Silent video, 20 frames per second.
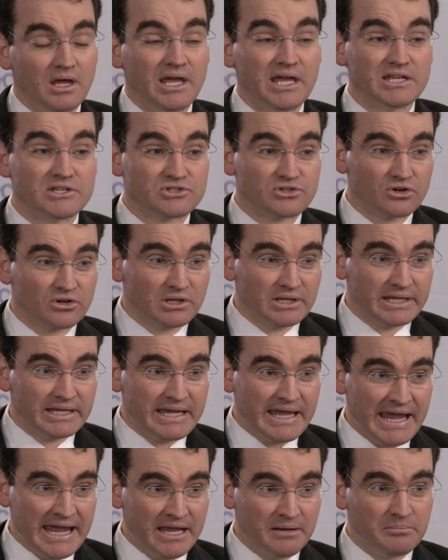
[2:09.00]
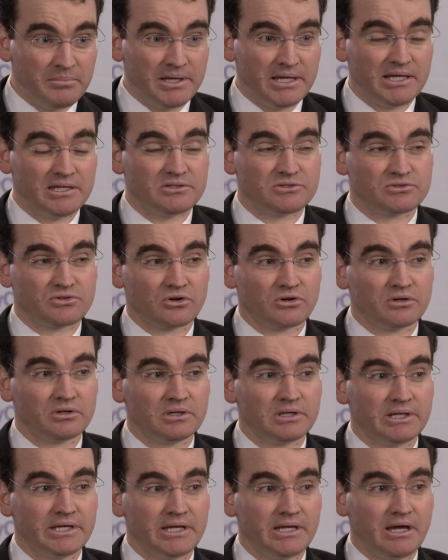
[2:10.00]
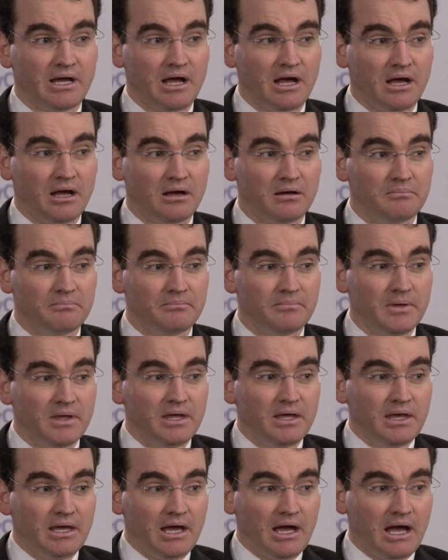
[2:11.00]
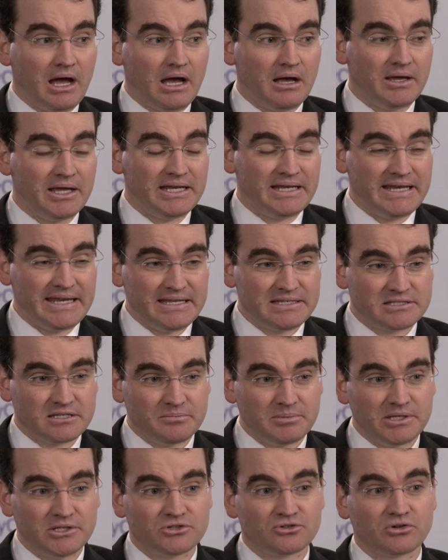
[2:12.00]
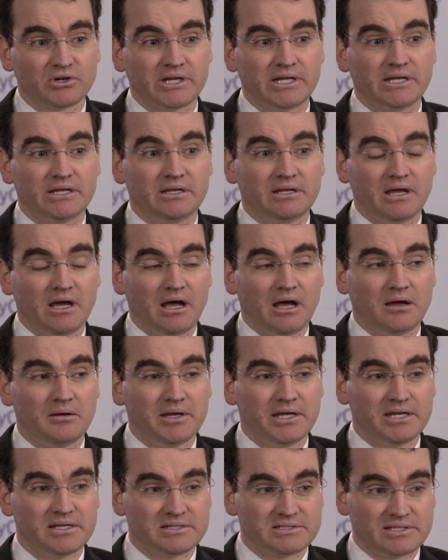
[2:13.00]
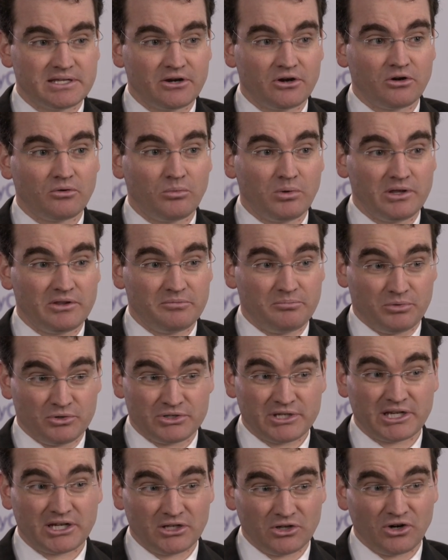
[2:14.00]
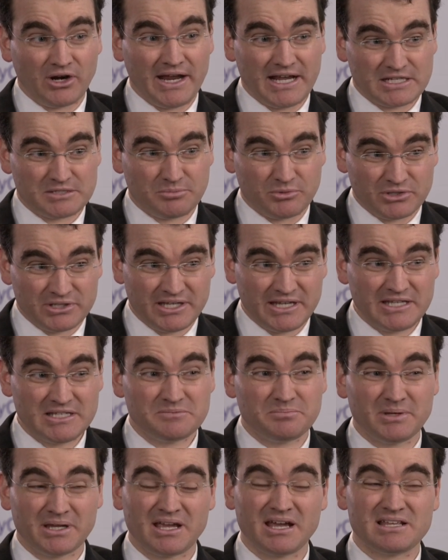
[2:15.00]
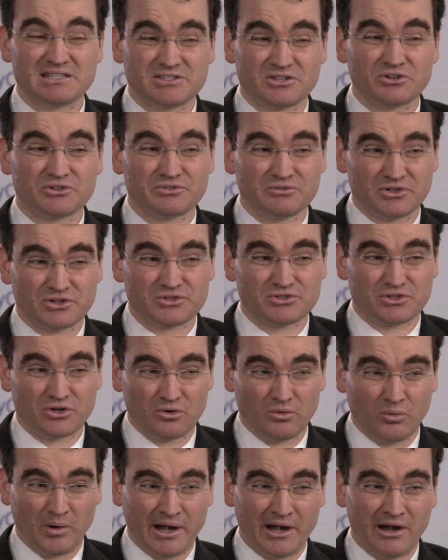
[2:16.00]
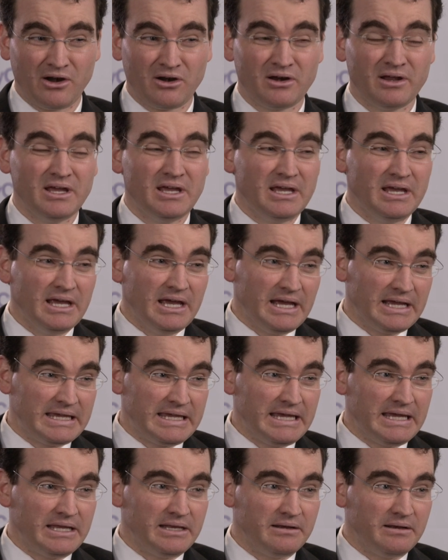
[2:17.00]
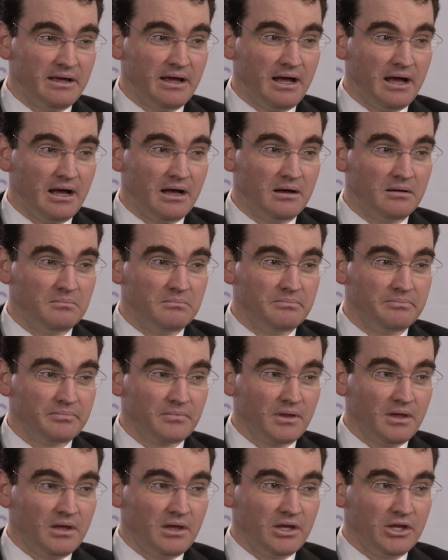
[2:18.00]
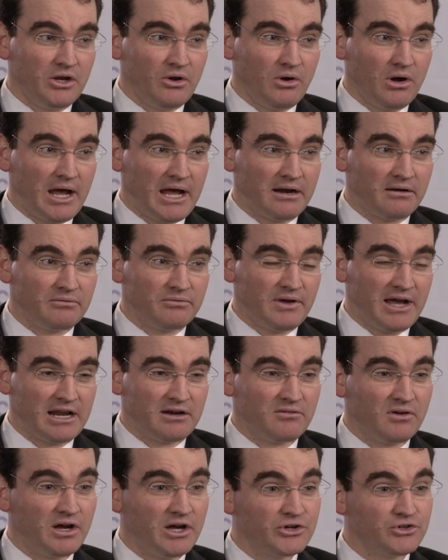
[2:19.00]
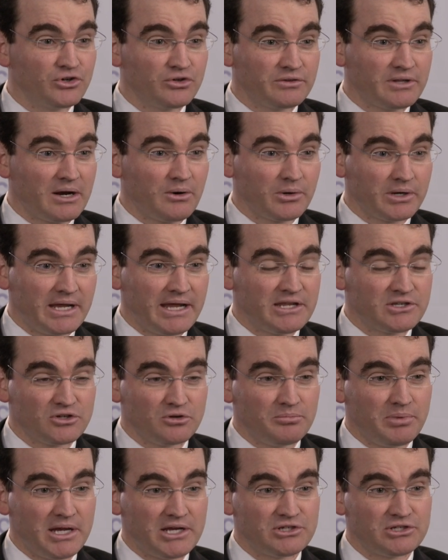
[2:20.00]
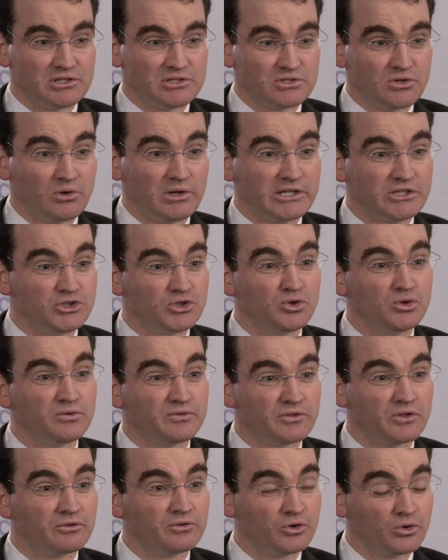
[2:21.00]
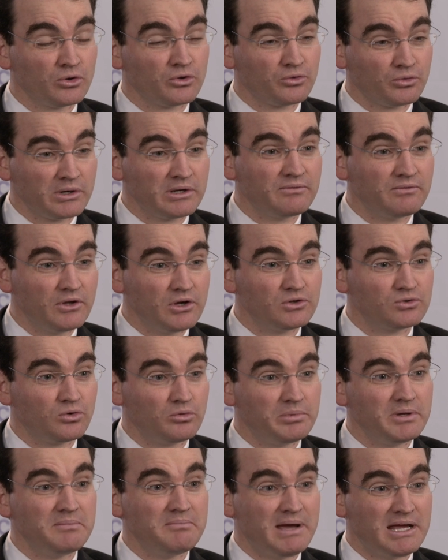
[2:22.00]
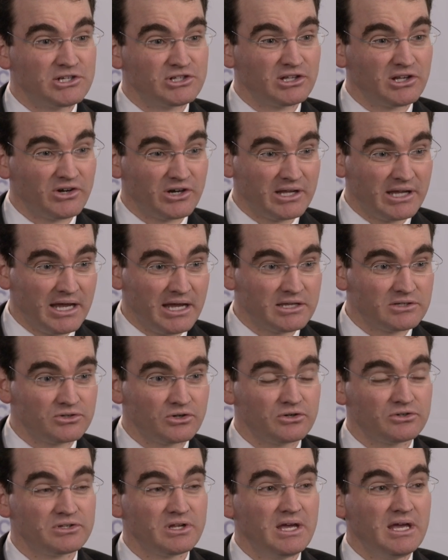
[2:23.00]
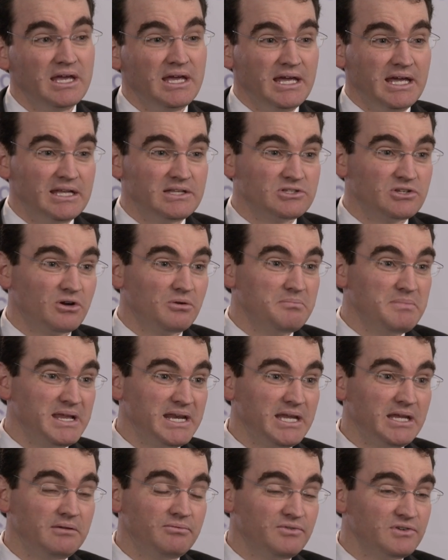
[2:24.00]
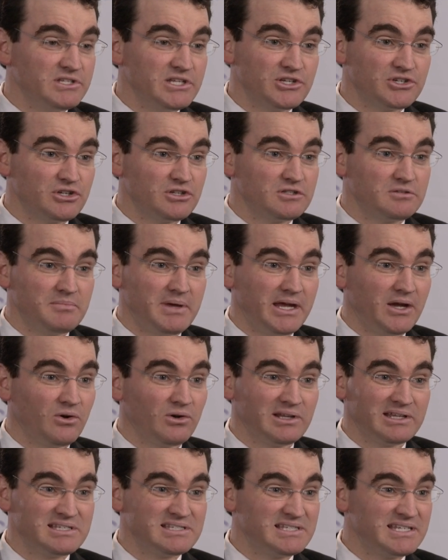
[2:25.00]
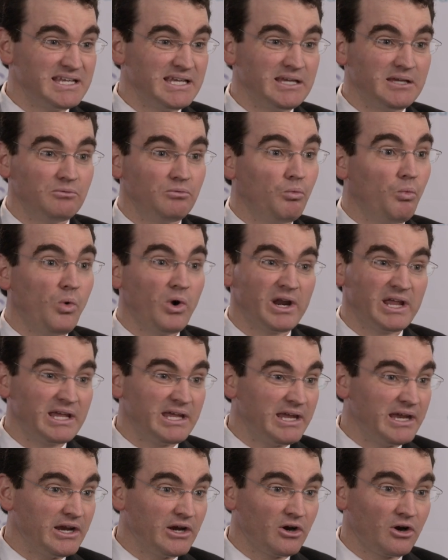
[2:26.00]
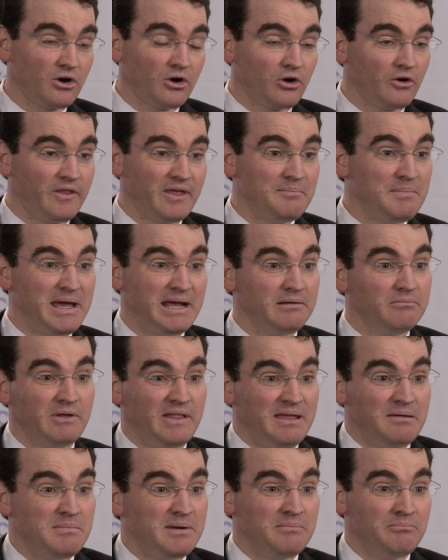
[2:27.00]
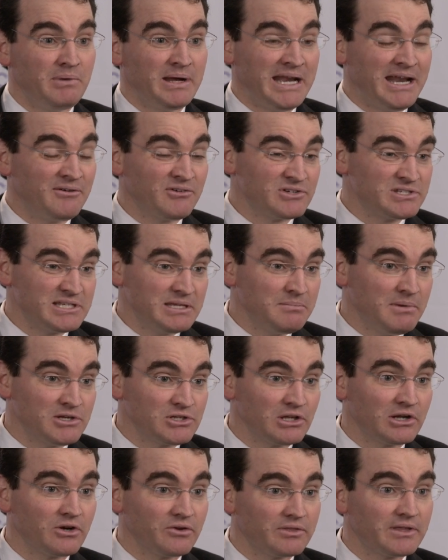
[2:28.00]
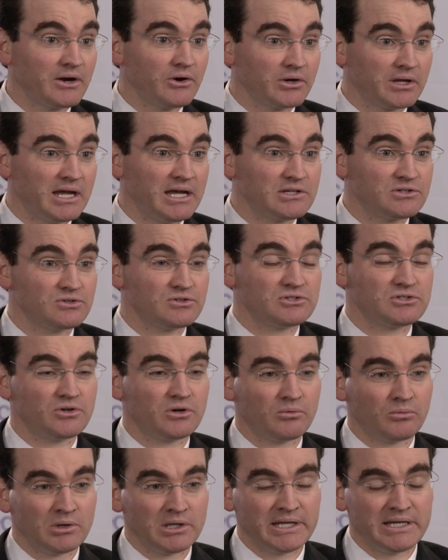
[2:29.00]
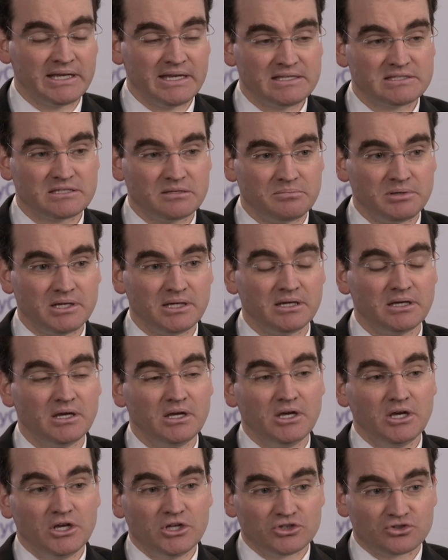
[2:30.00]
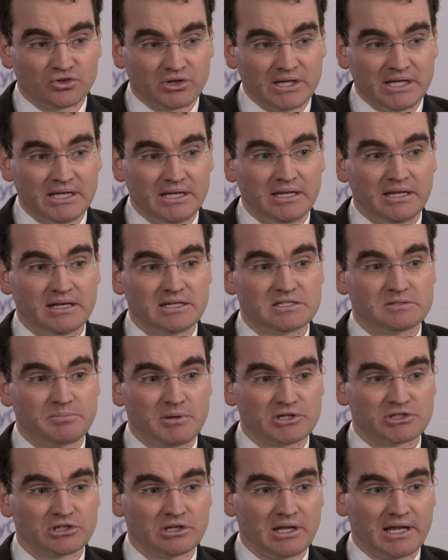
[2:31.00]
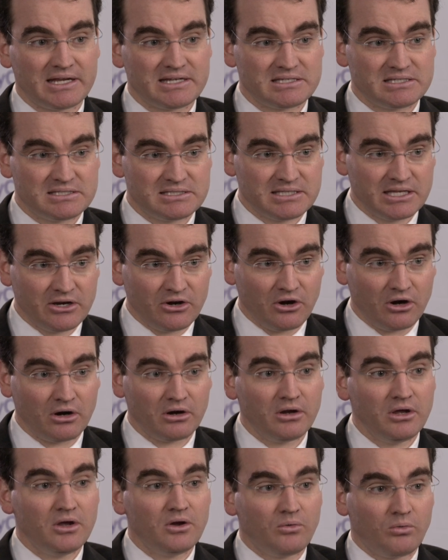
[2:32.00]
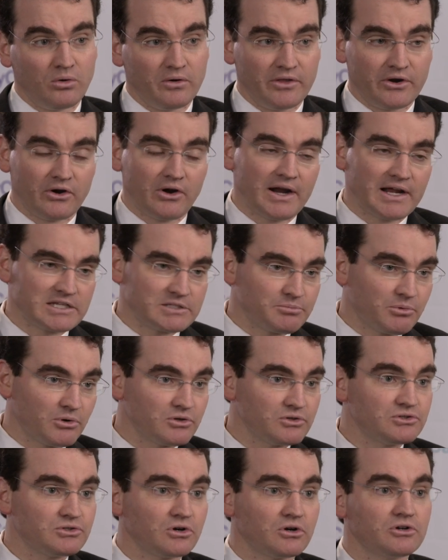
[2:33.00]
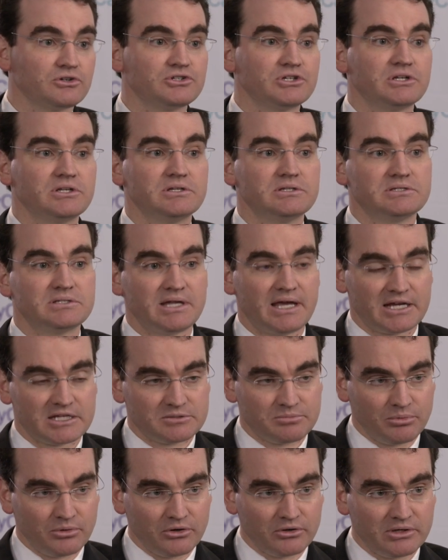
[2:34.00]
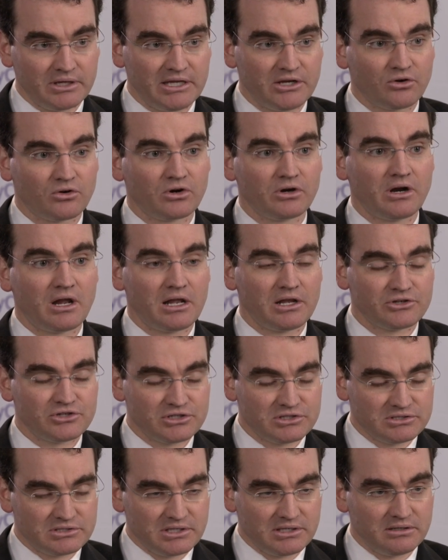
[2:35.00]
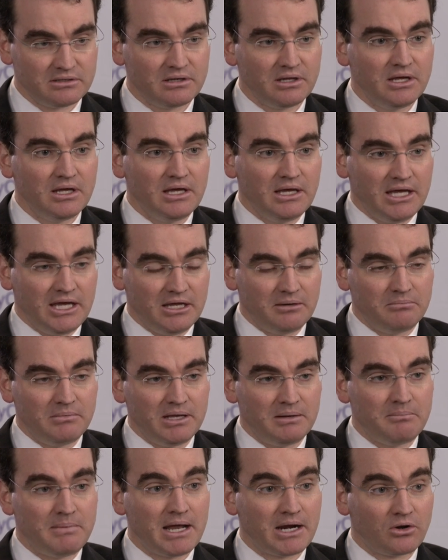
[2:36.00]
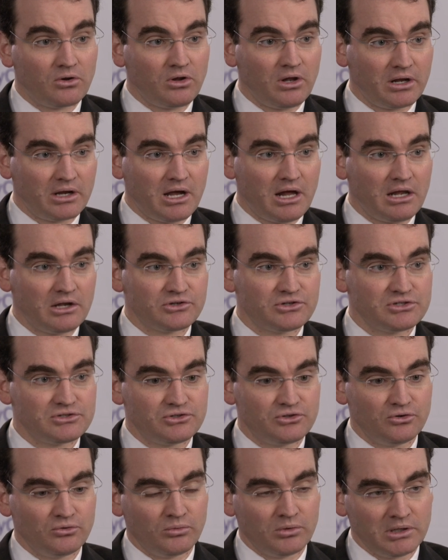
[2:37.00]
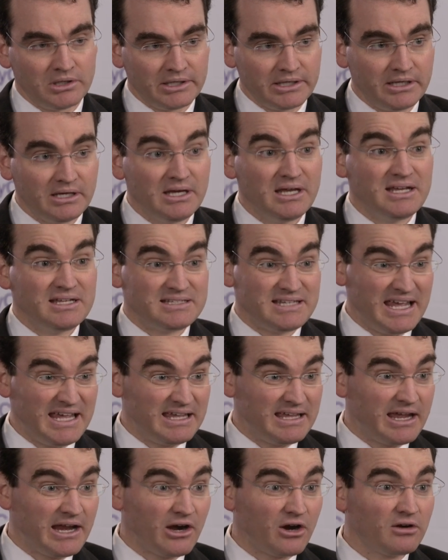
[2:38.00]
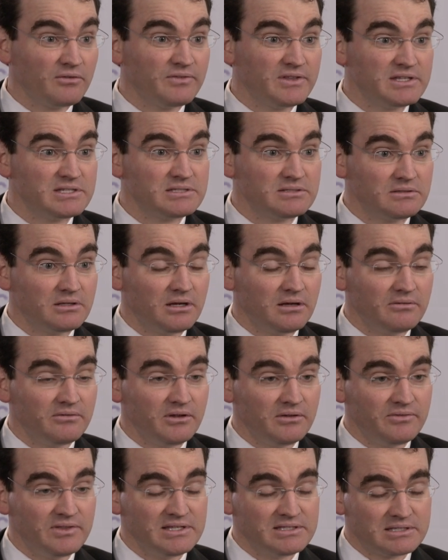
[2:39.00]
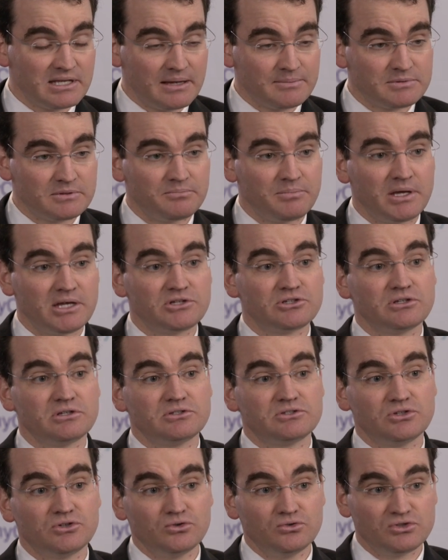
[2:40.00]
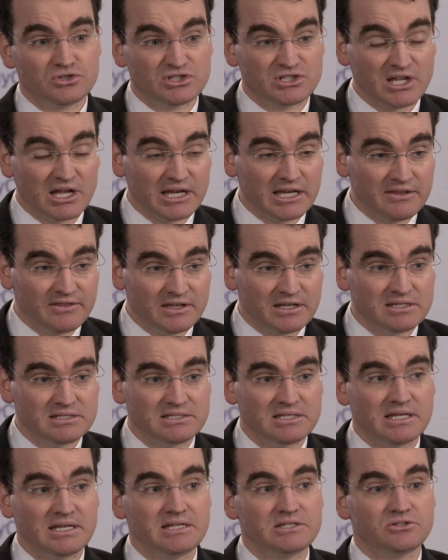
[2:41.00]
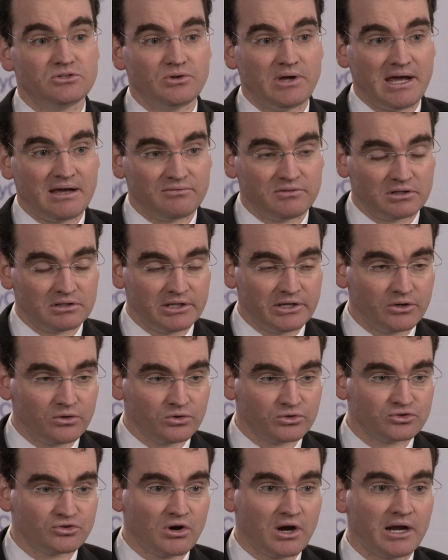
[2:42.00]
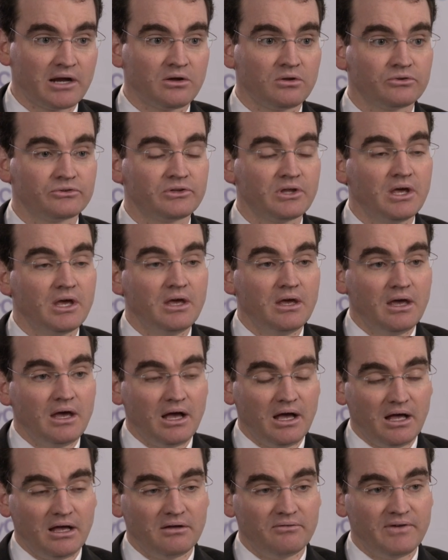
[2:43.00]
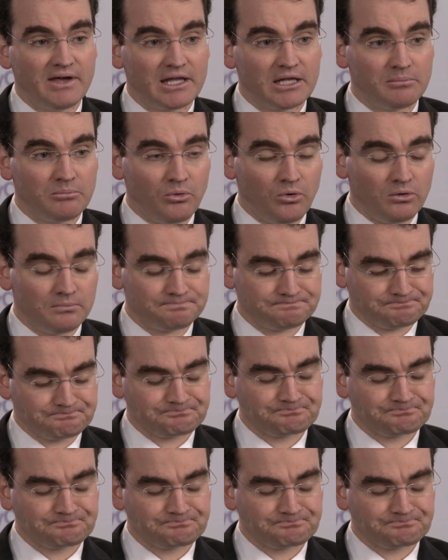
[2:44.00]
It certainly can be. It certainly um, uh, it needs to be treated uh, in a center with particular expertise because they're, they're so rare. Again, um, you know, out of out of 100 thyroid cancer patients, only two of the, two or three of those will be medullary cancers. And so many physicians may only see one a year, or they may they may never see medullary thyroid cancer. So it really needs to be treated in a specialized center where there are expert surgeons, expert endocrinologists, and and, and medical oncologists who really take care of this uh, of these types of patients, who study the disease, who have the clinical trials uh, available